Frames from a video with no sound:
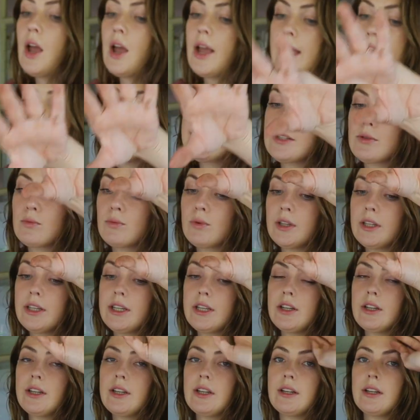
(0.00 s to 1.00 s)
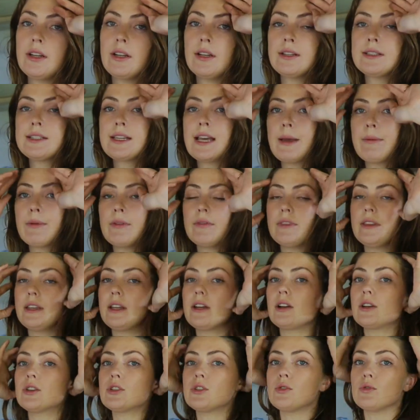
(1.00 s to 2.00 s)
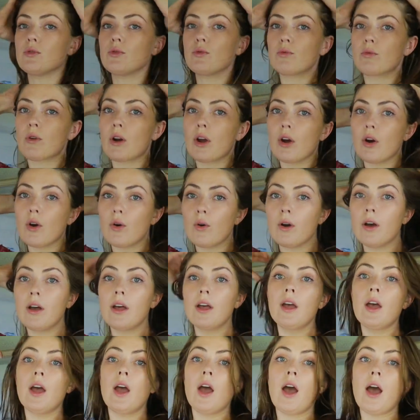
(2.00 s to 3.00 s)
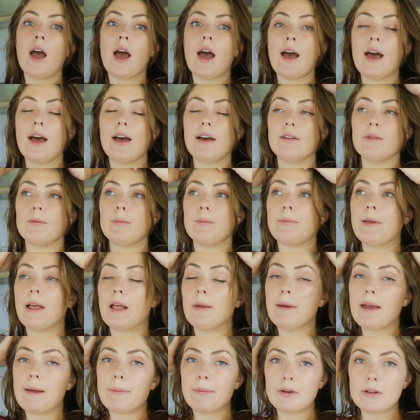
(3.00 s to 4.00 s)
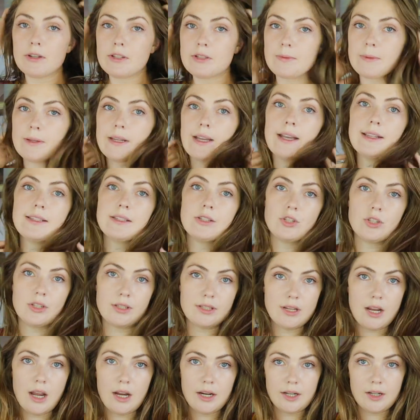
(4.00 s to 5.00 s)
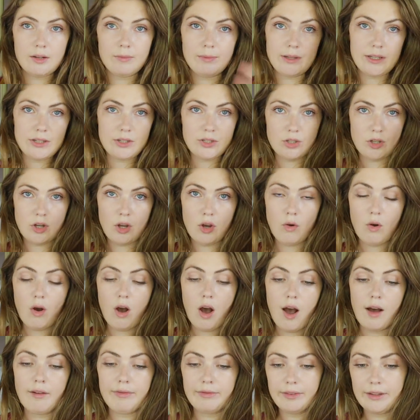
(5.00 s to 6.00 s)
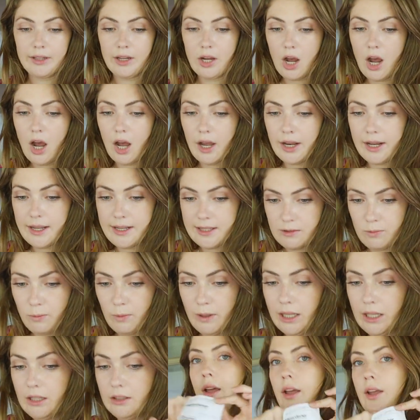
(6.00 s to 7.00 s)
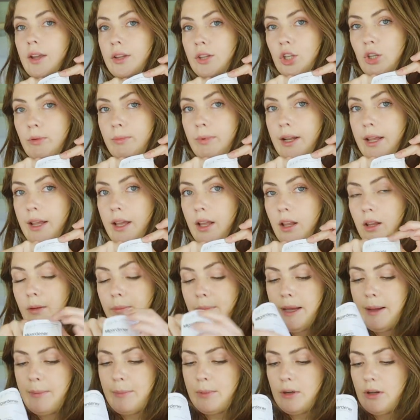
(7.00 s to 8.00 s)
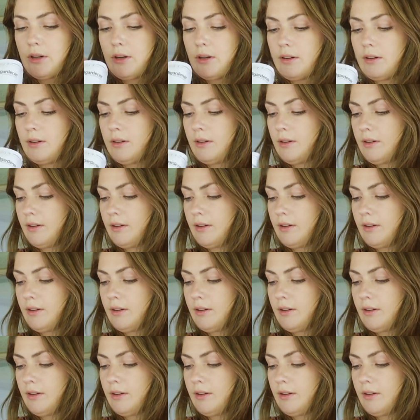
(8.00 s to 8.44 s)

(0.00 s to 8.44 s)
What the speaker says: It's a really good time of the year to grow bell peppers because it's just not going to be so awfully hot as well. Cubanelle pepper.